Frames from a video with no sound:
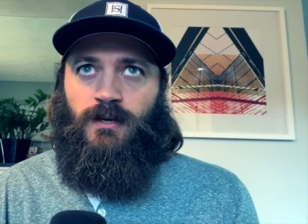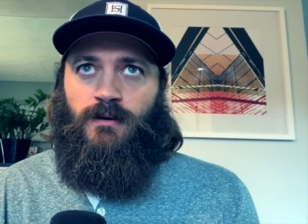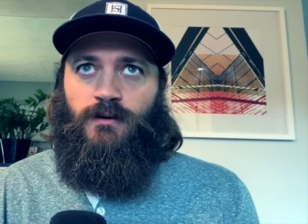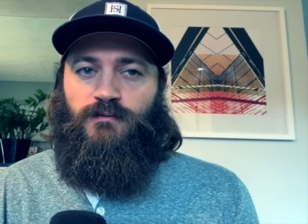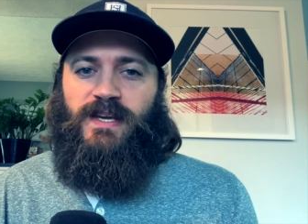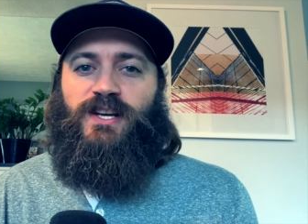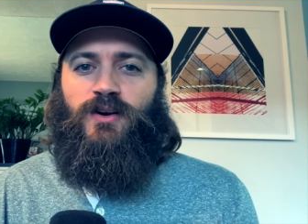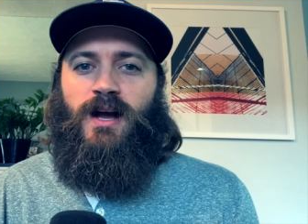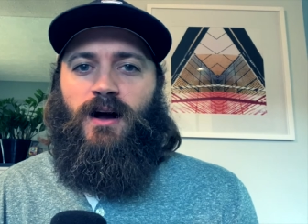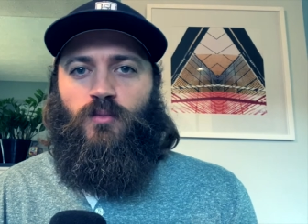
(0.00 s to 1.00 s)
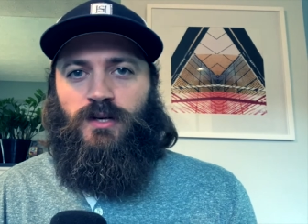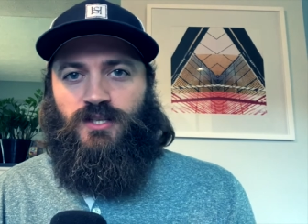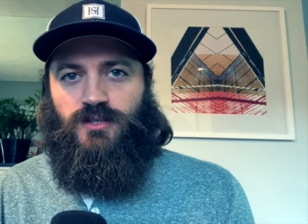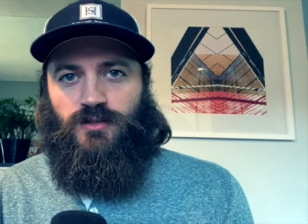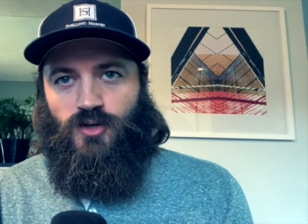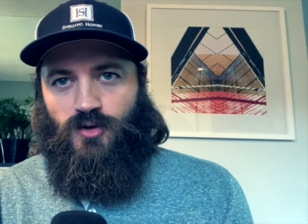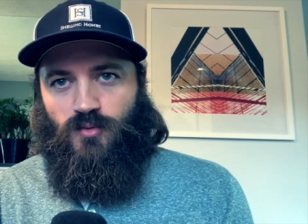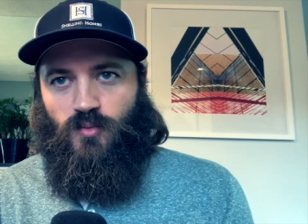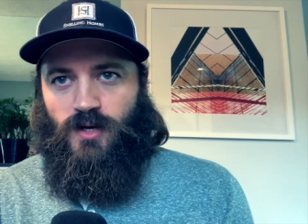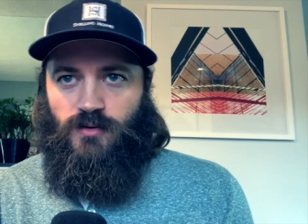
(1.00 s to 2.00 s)
Figure out what's your
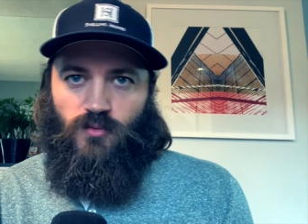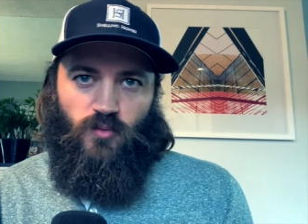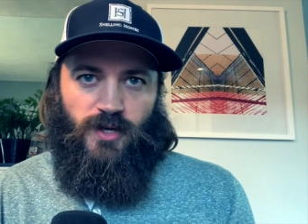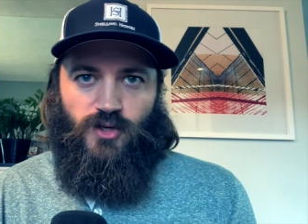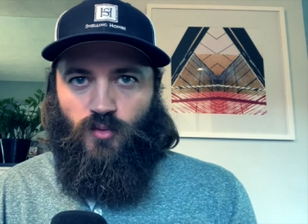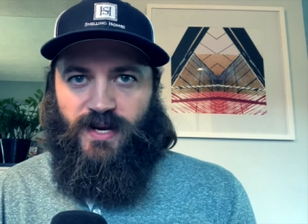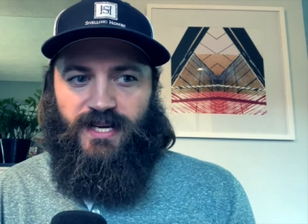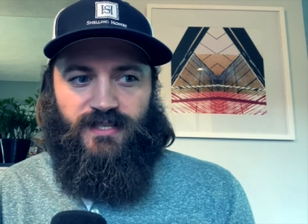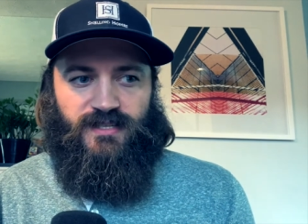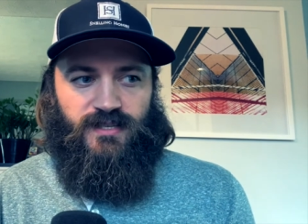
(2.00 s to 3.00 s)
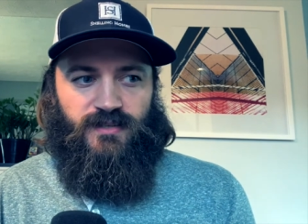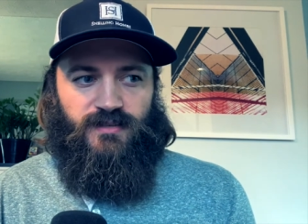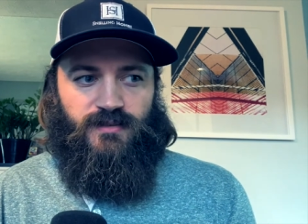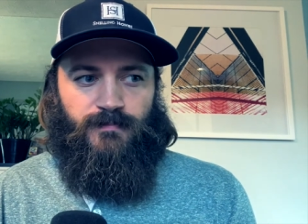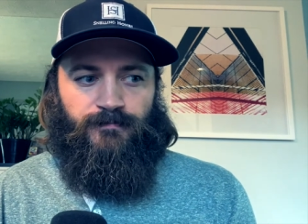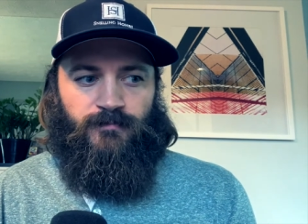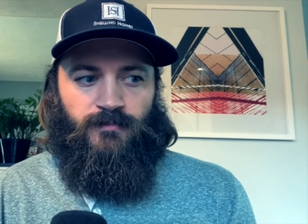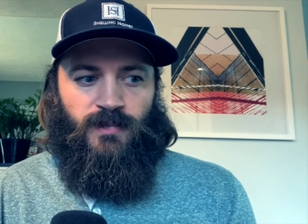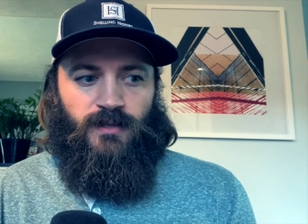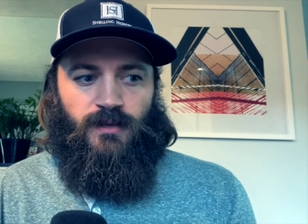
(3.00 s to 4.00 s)
what what your weakness is
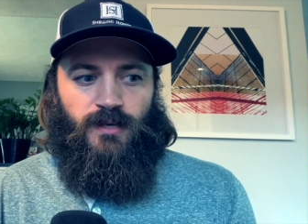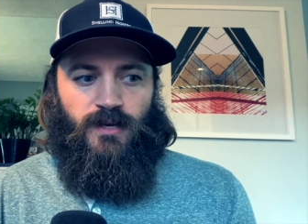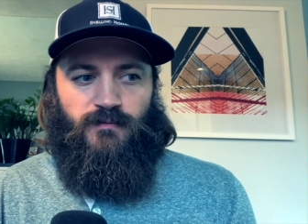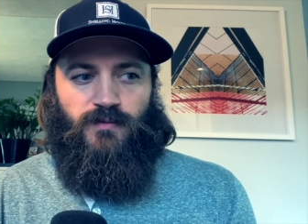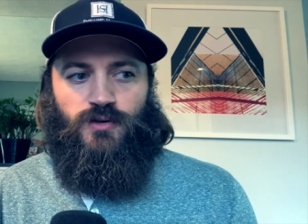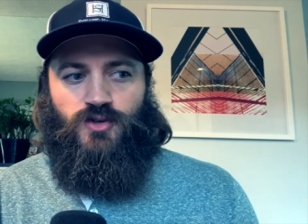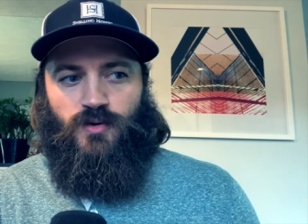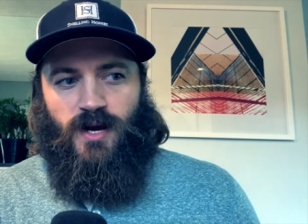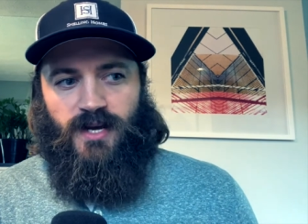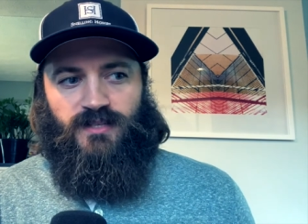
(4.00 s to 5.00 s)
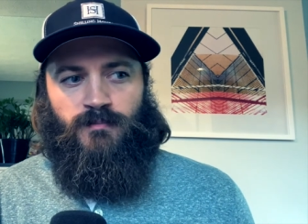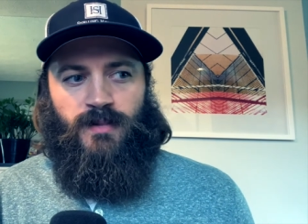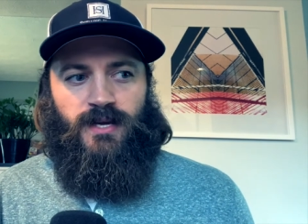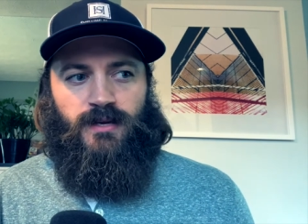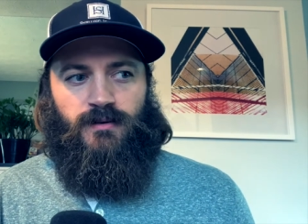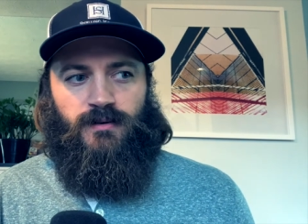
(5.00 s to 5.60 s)
if you're trying to make a